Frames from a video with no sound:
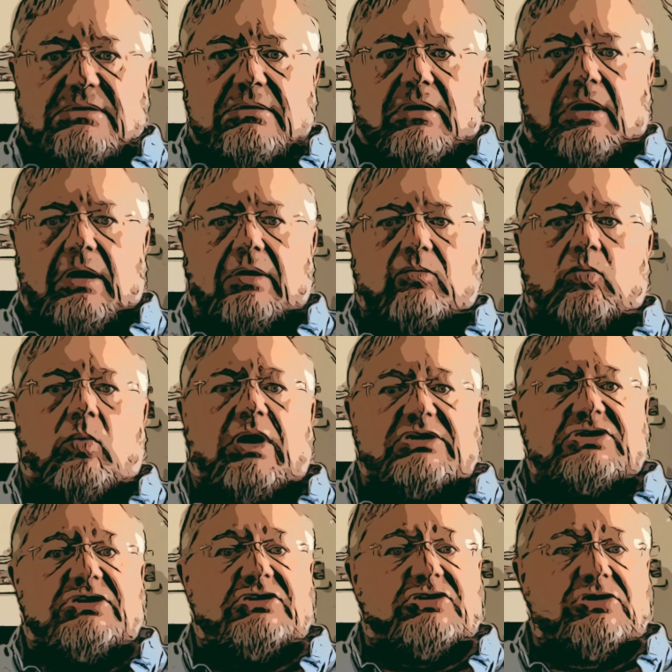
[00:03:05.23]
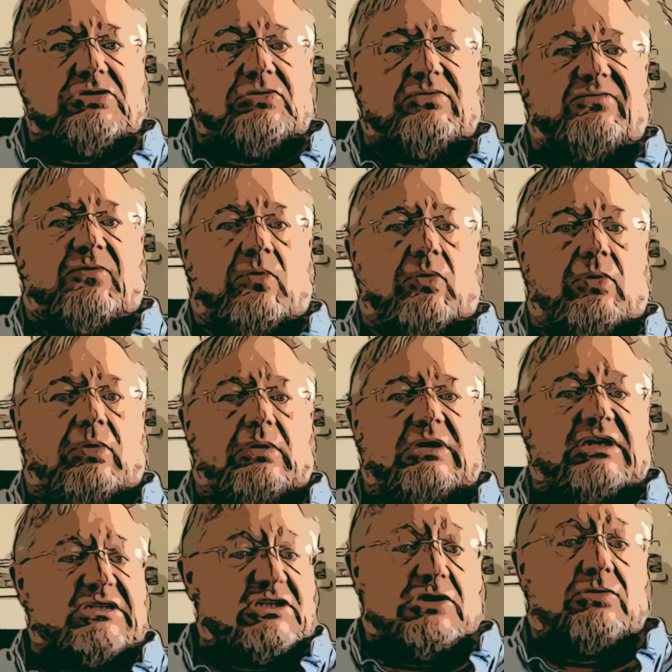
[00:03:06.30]
on what to do for
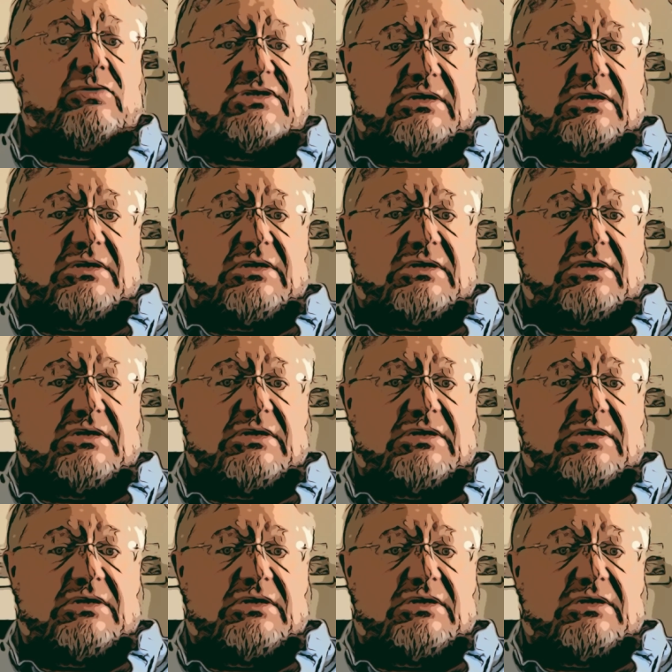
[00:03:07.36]
continuous